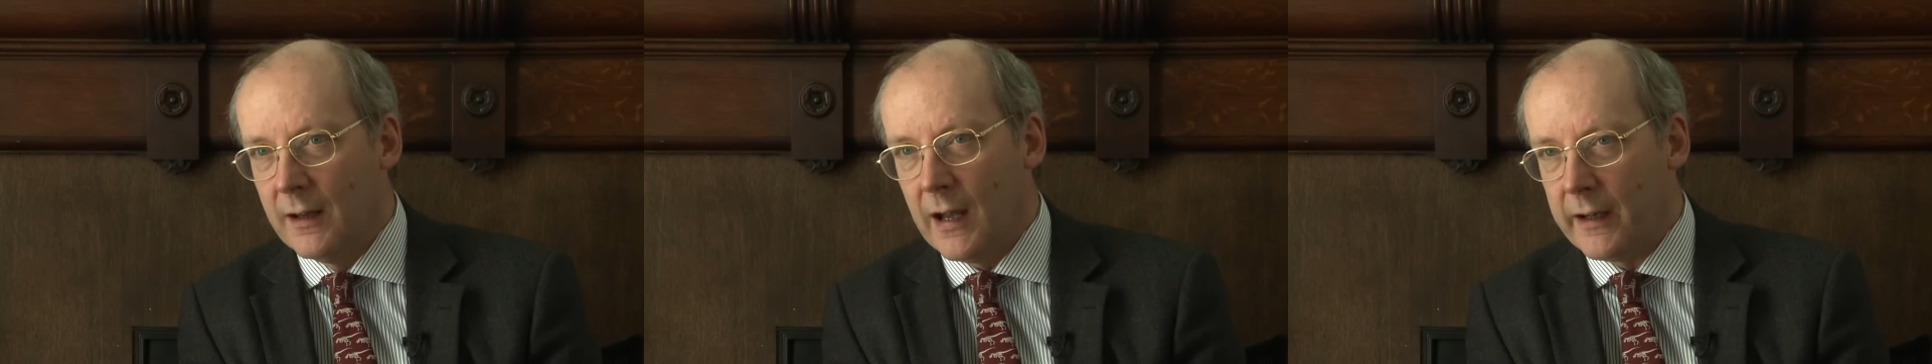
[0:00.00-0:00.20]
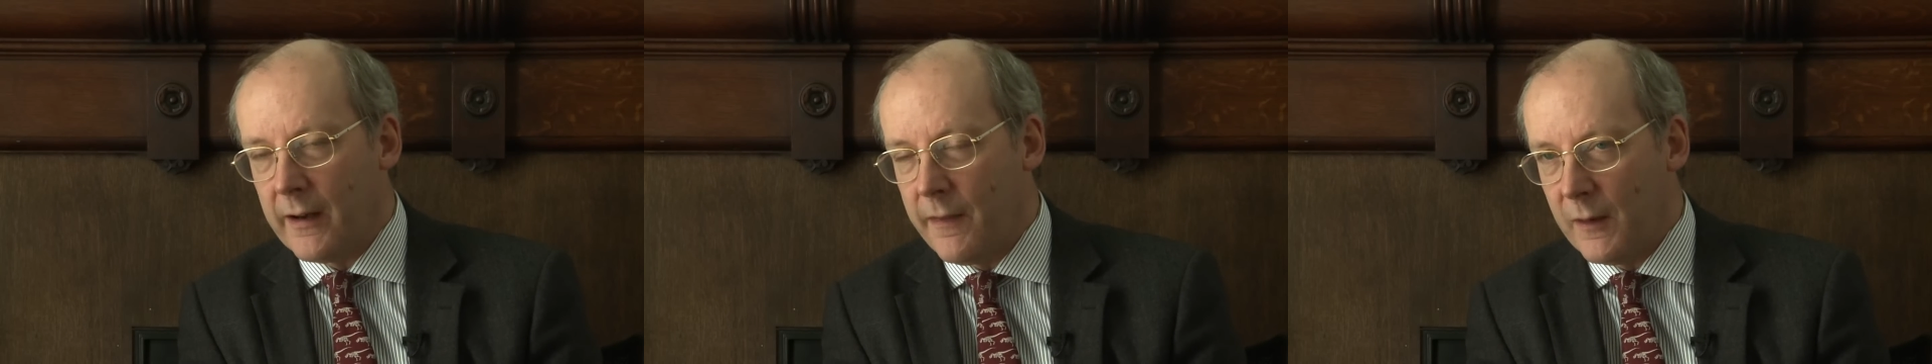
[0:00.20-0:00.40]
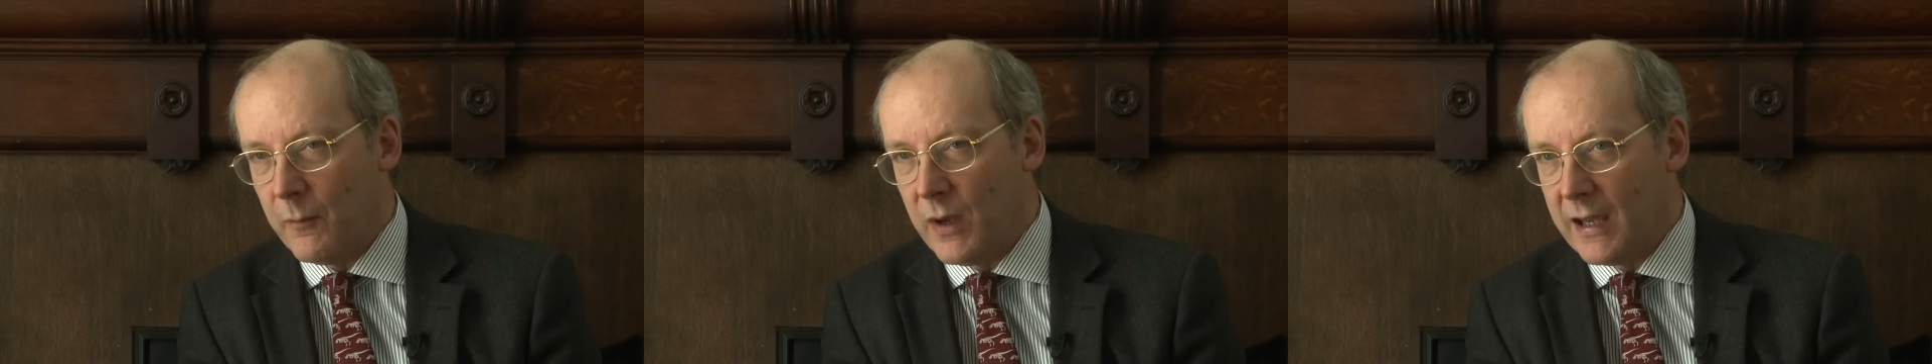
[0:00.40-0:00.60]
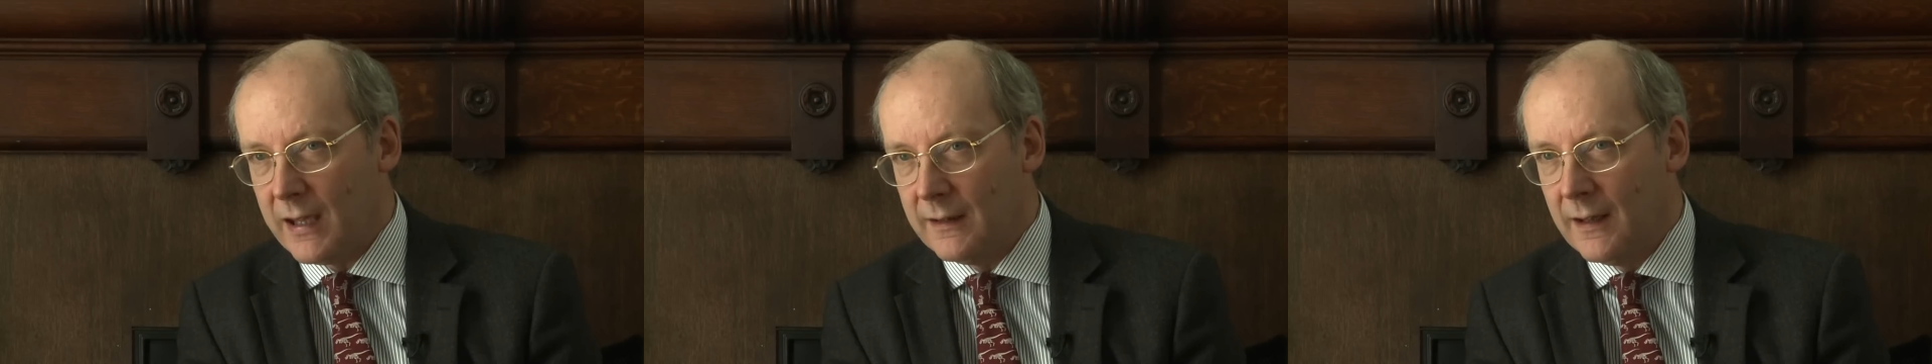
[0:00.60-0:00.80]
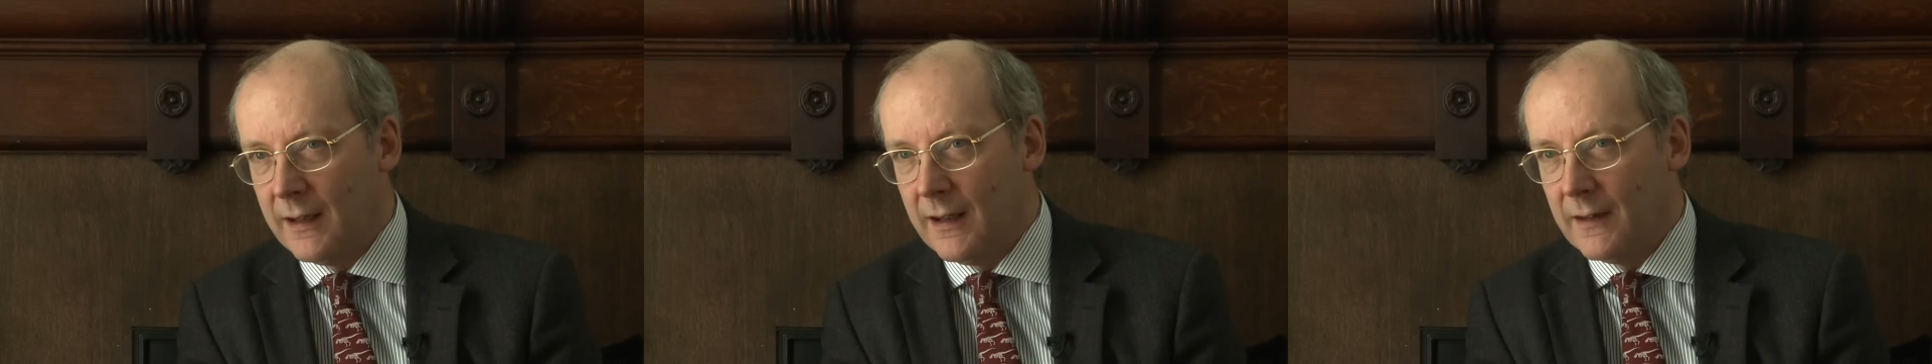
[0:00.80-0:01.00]
I don't think we
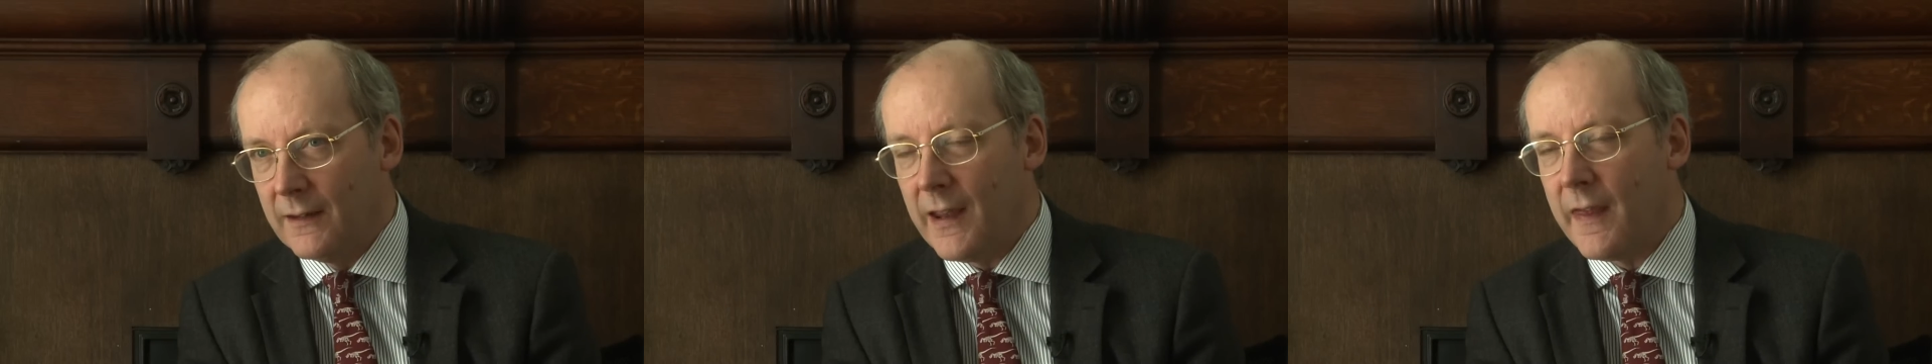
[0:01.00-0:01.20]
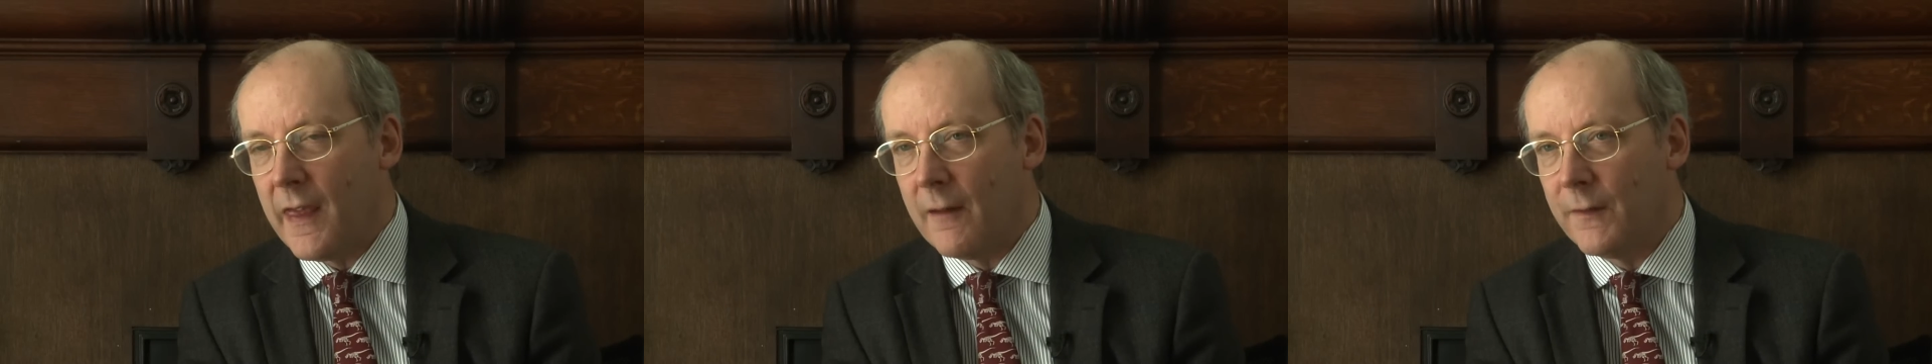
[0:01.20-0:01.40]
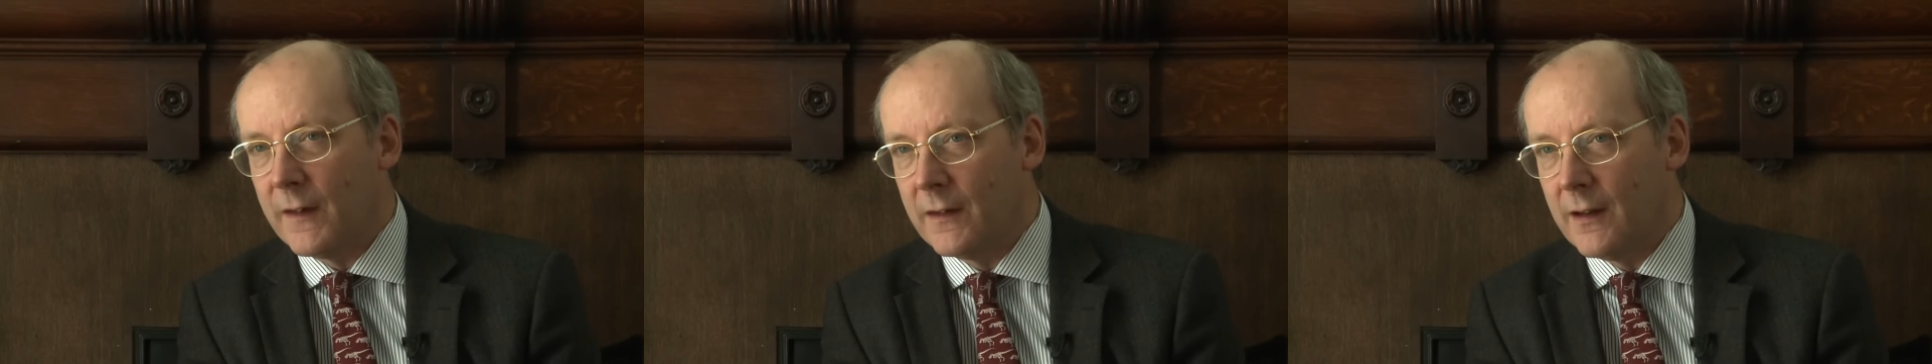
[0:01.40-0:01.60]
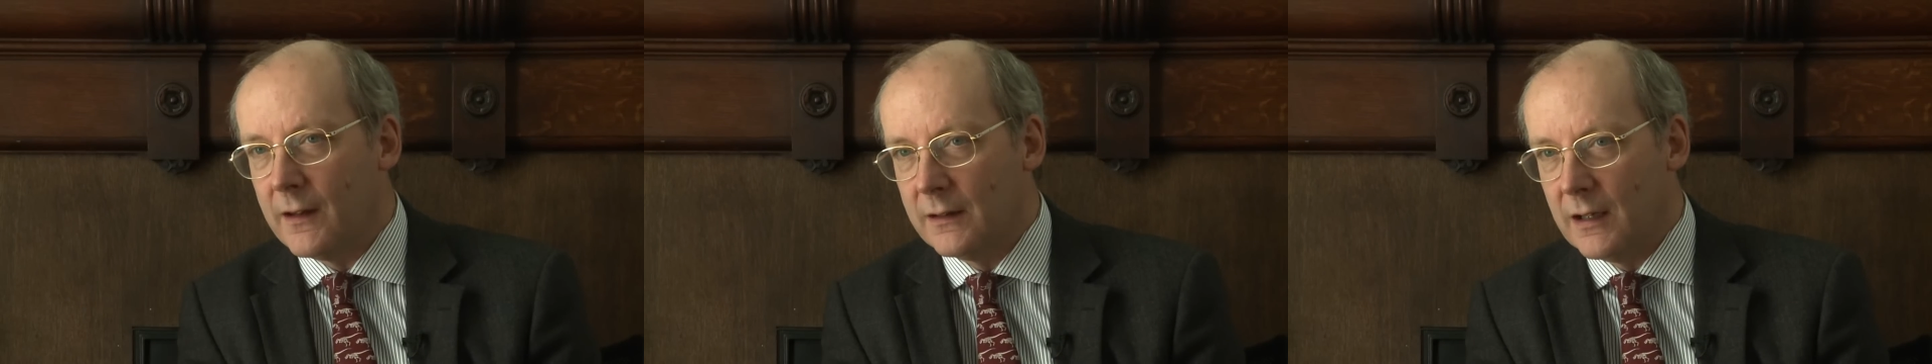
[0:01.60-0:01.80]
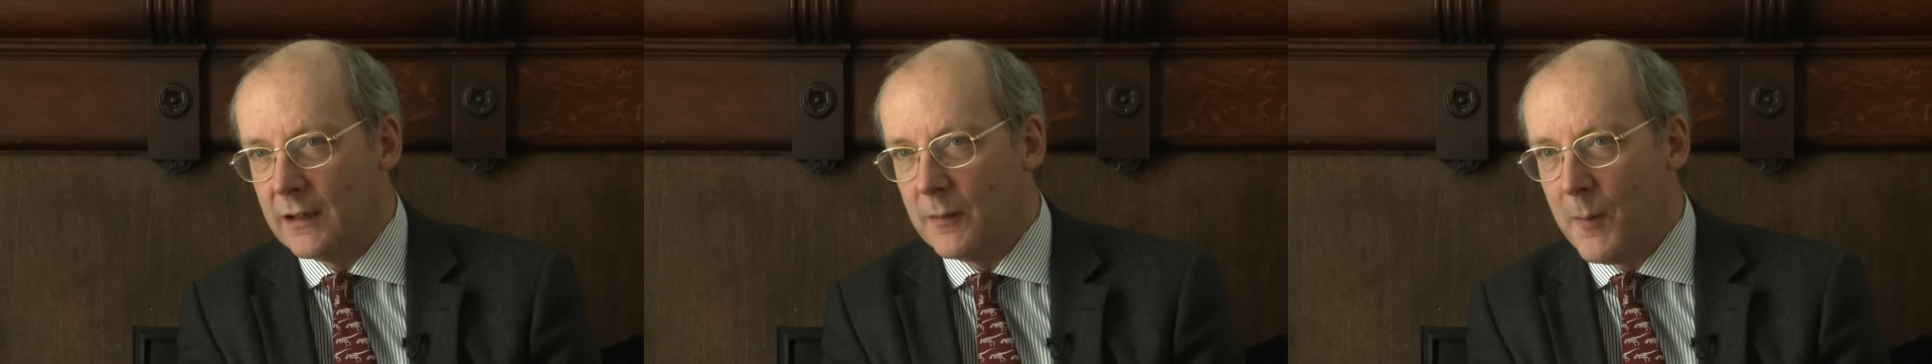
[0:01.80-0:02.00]
can say that for
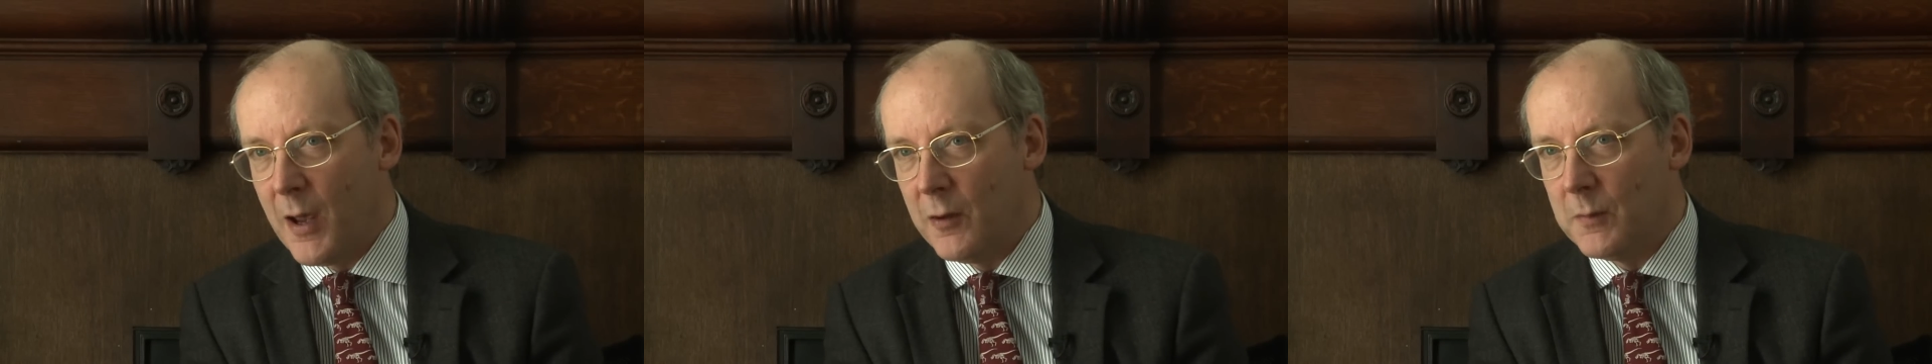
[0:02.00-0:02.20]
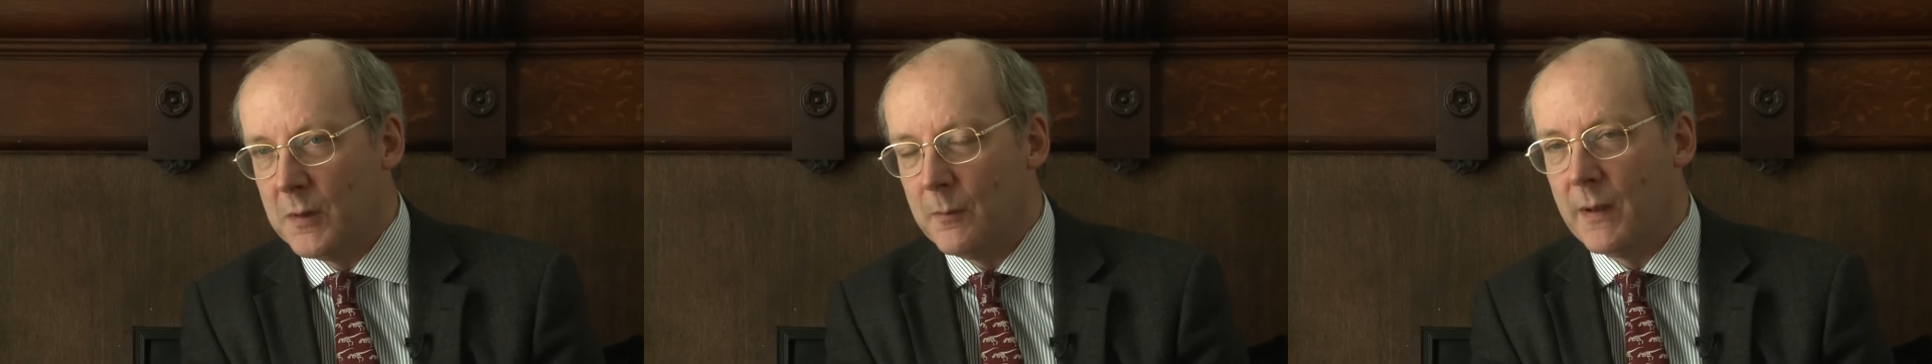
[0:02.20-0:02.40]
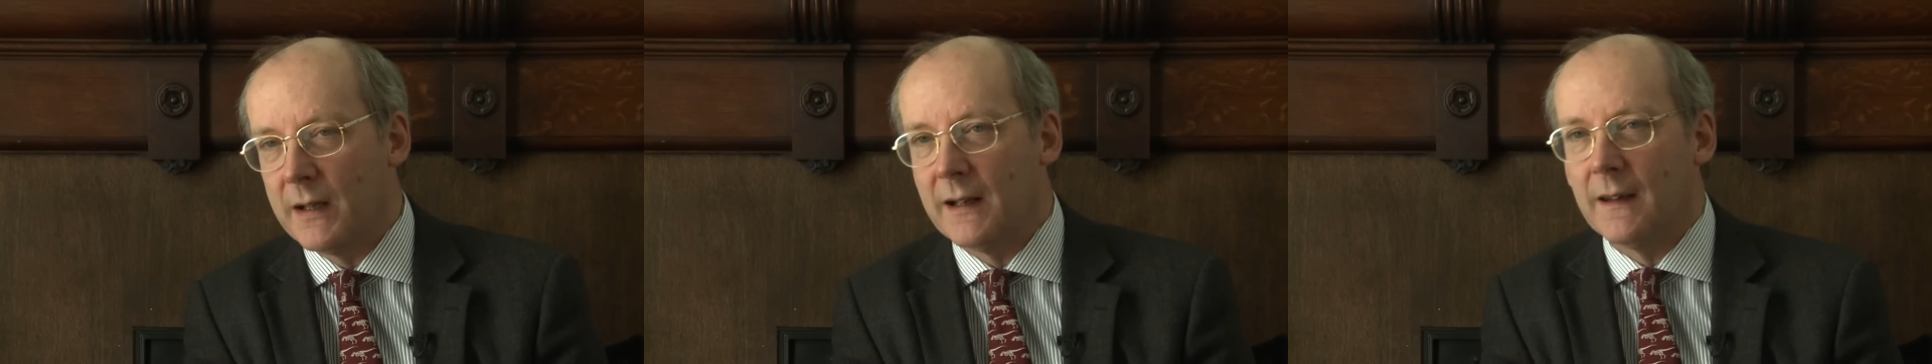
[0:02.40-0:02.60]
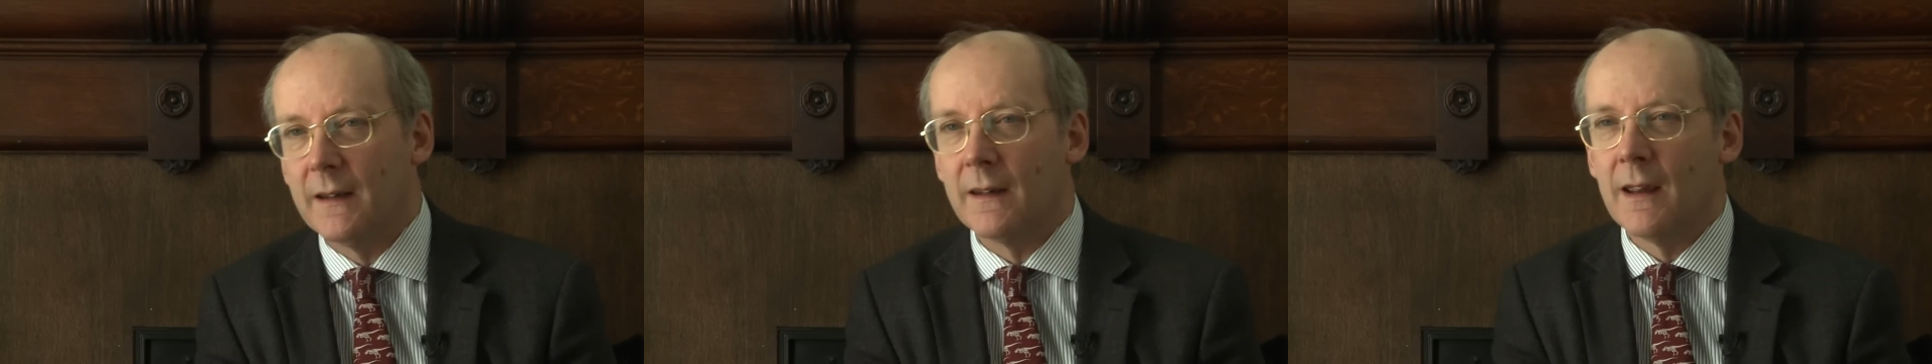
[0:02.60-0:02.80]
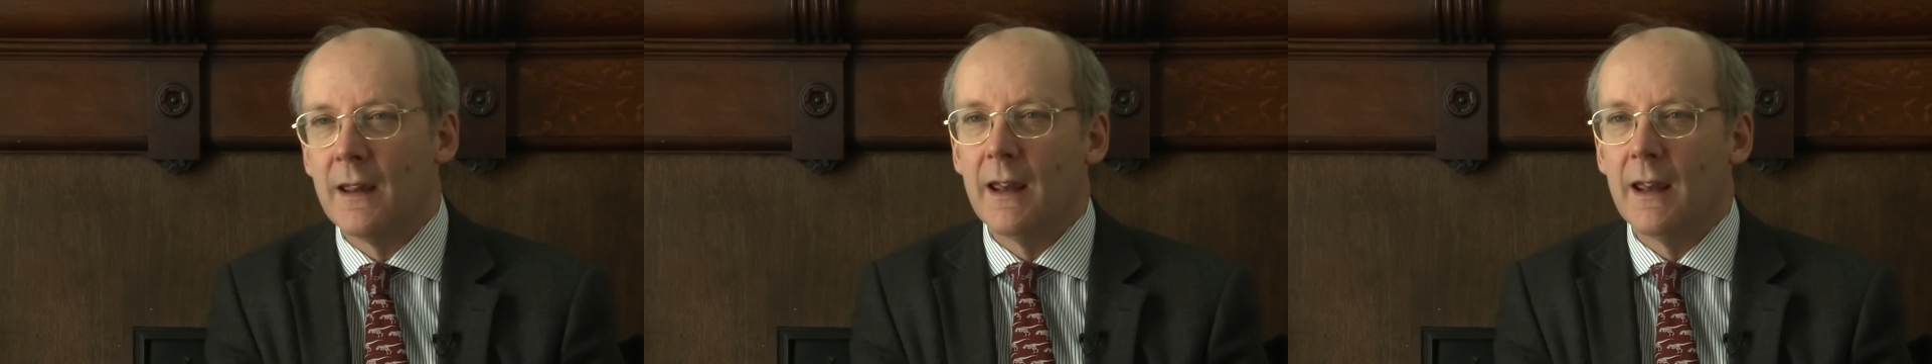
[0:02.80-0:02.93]
certain at the moment, but it's,